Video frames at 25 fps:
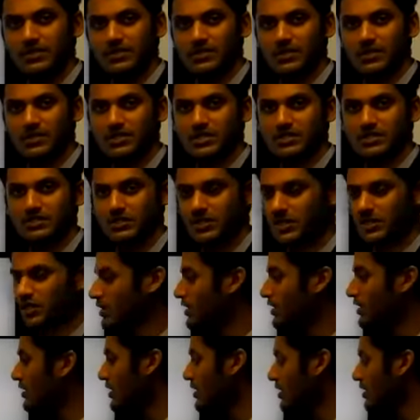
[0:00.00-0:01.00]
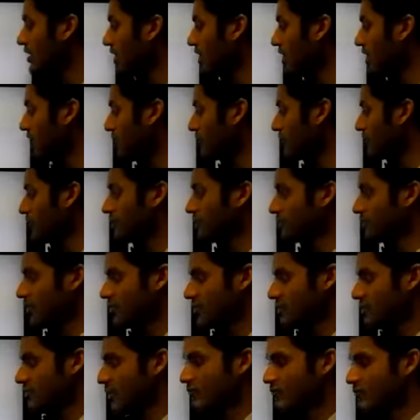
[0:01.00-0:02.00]
messages from the
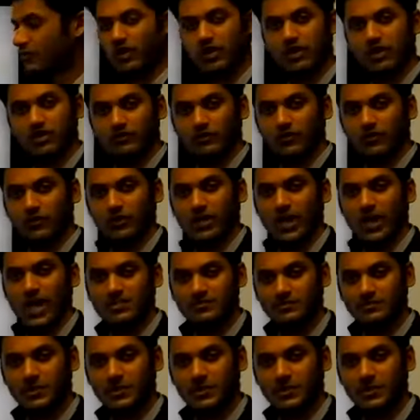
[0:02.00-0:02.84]
VP44 as